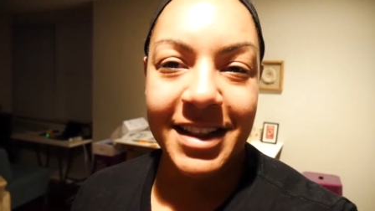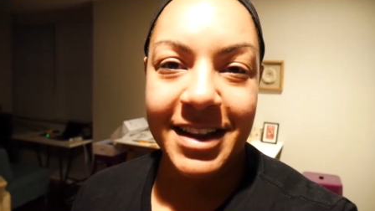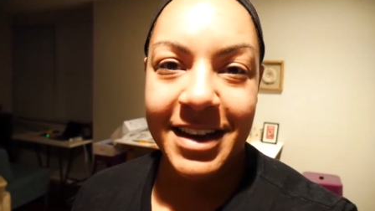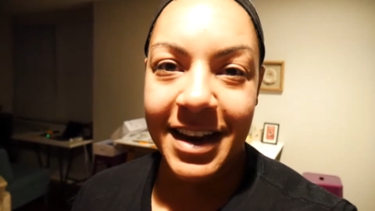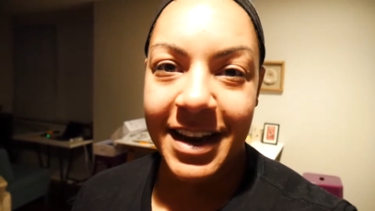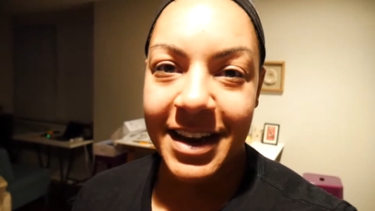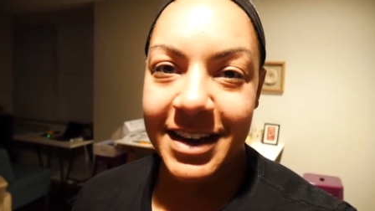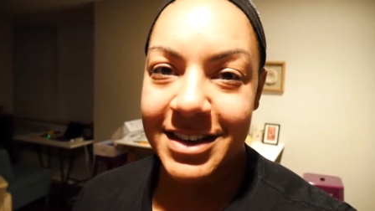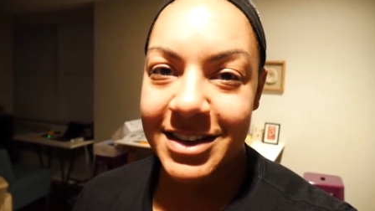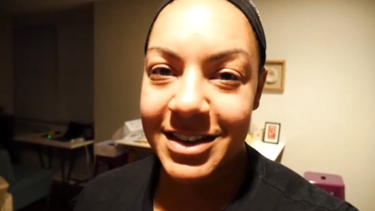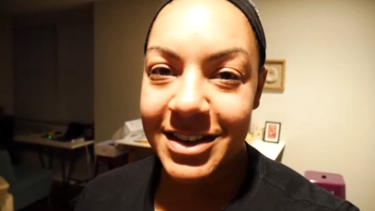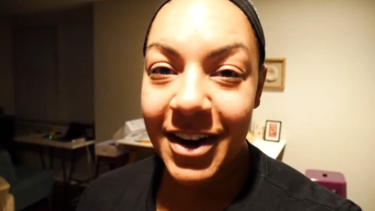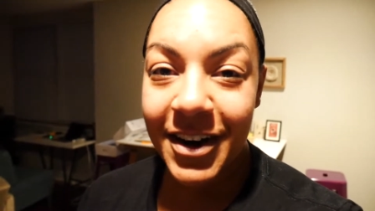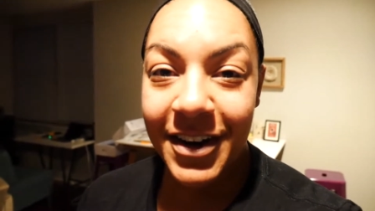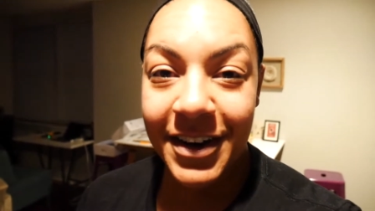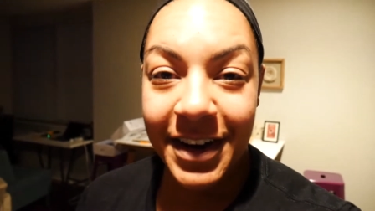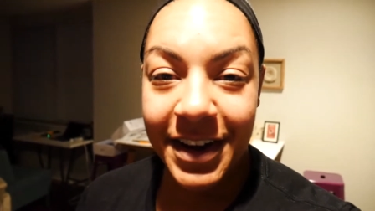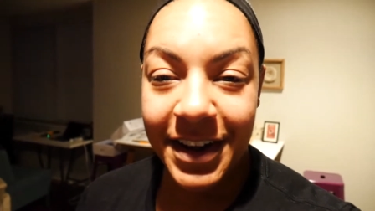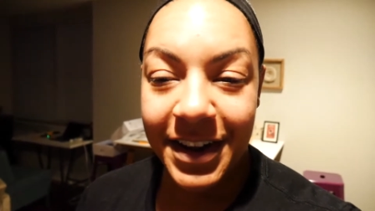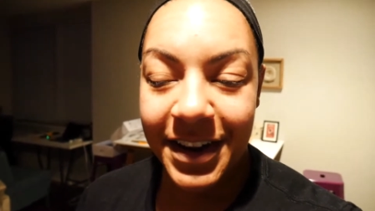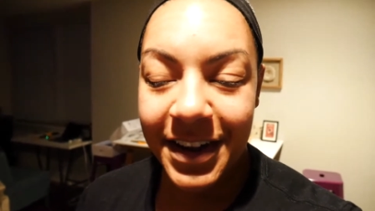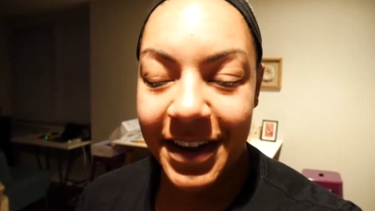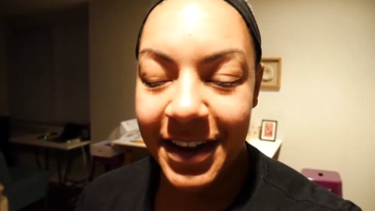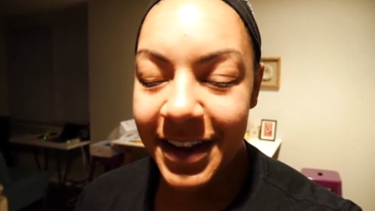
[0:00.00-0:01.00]
the day
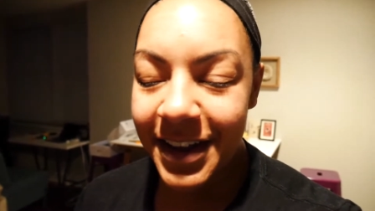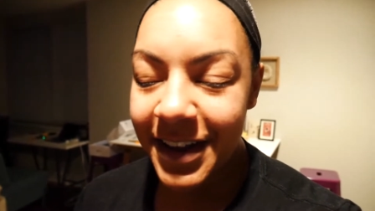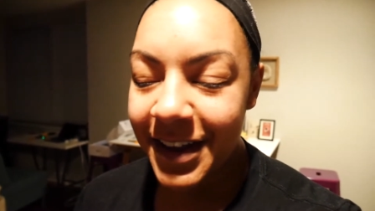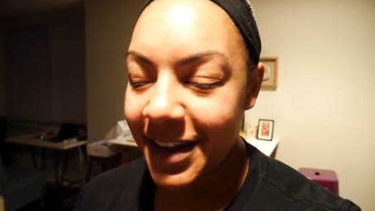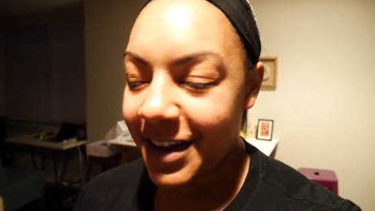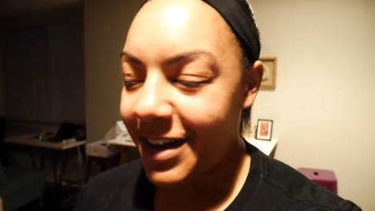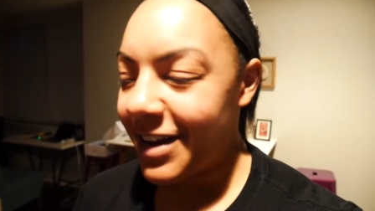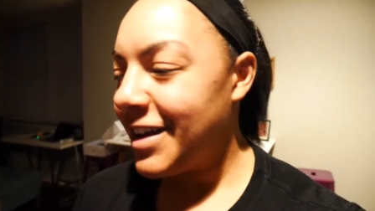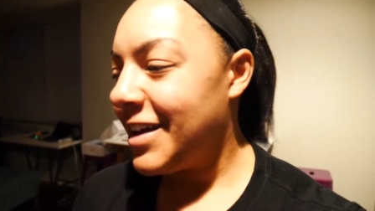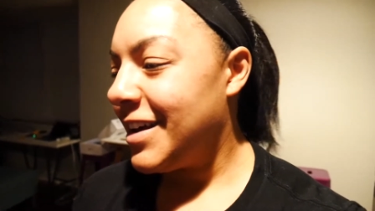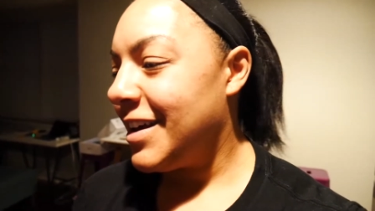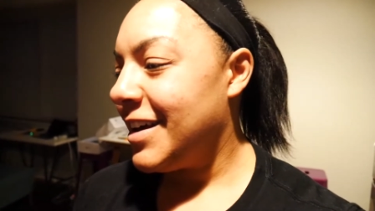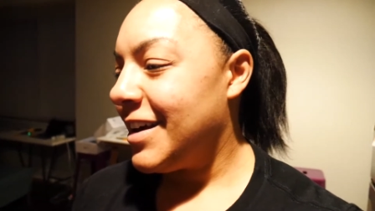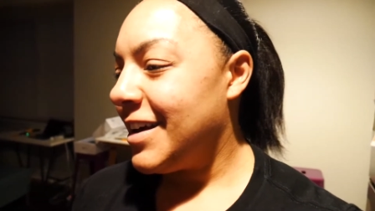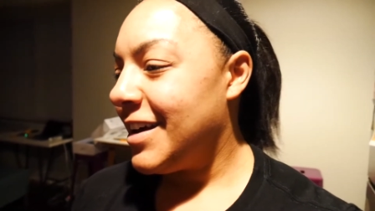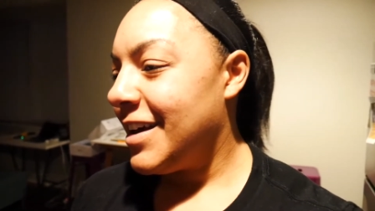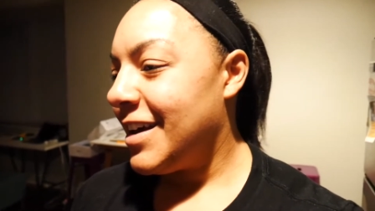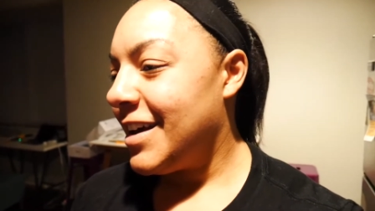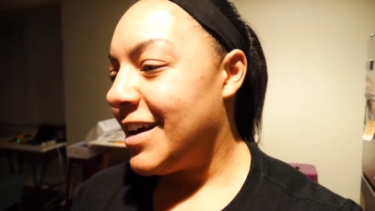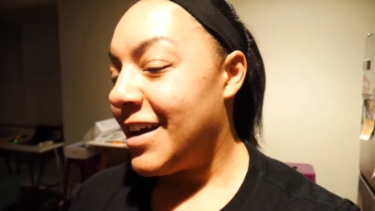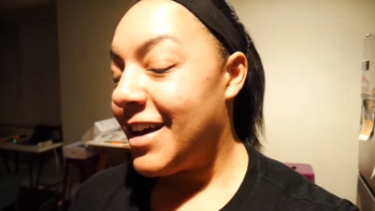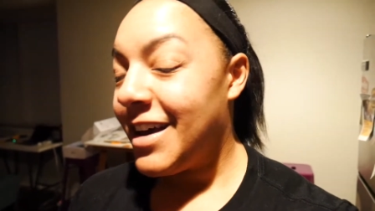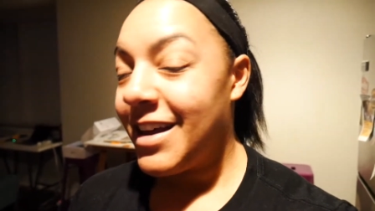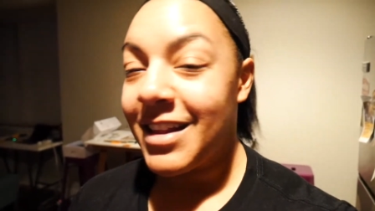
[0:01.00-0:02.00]
started
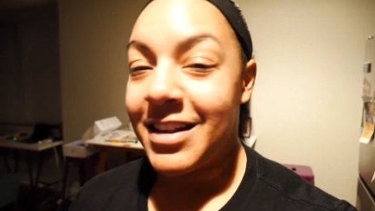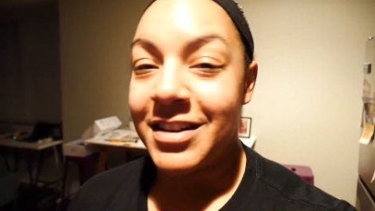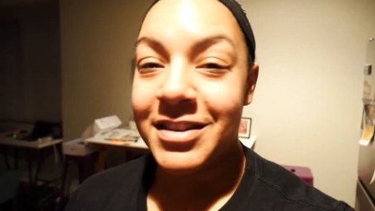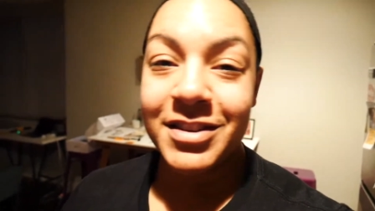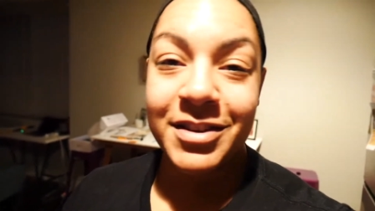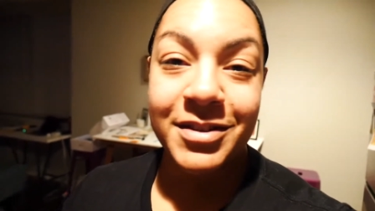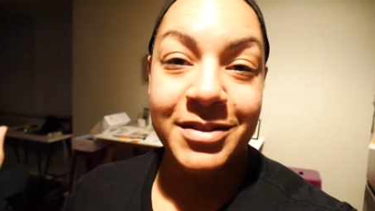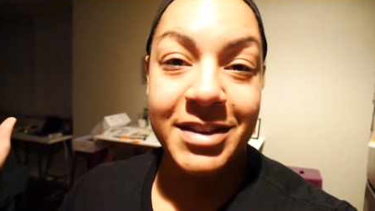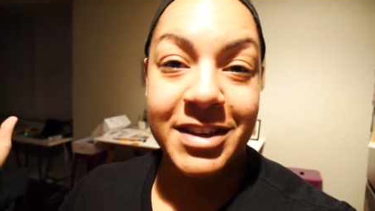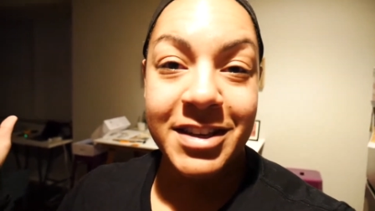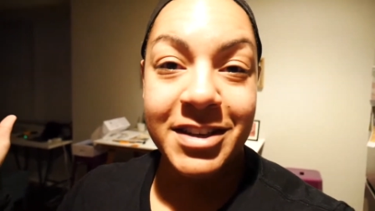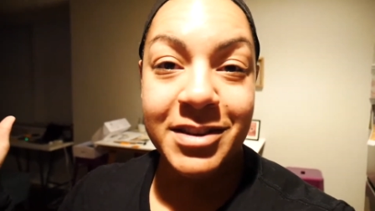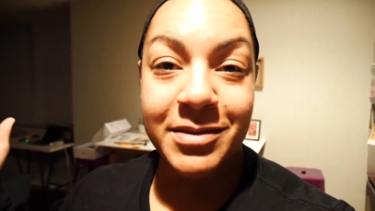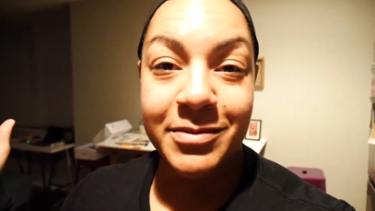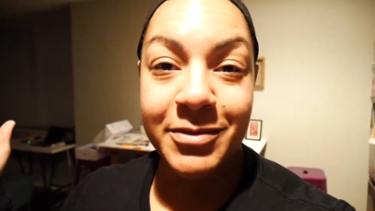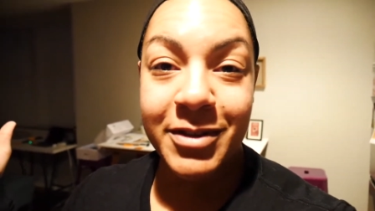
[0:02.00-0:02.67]
and let's go teach some